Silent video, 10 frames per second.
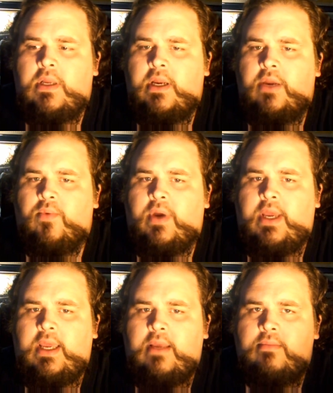
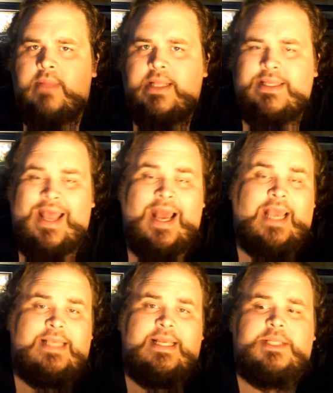anyway, I
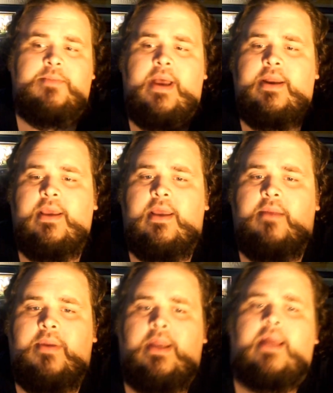guess that's about it. I
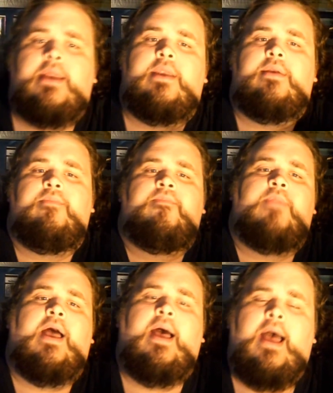mean,
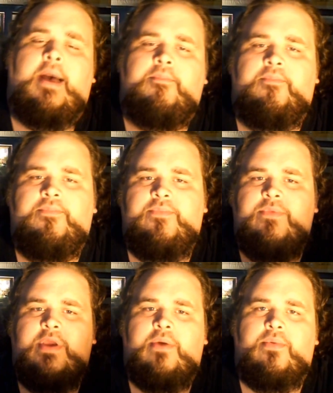I'm,
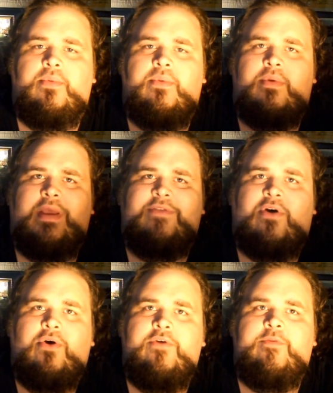you know, it's
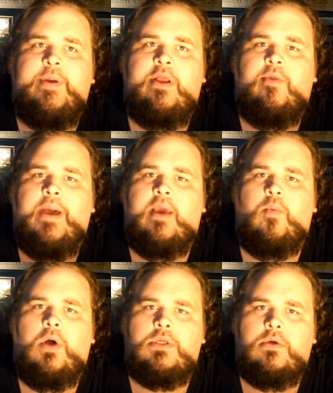hard for me to go back and
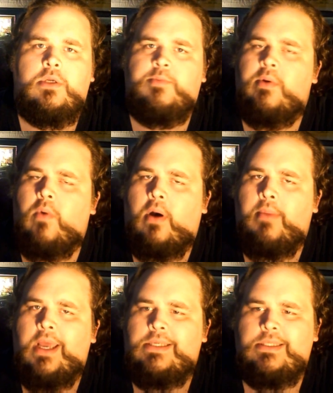watch Chris Benoit
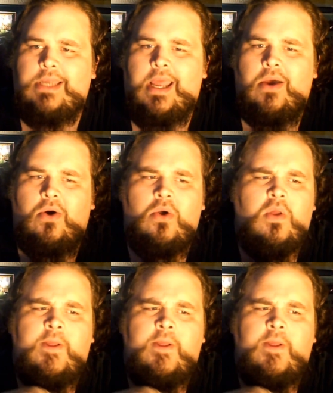matches now.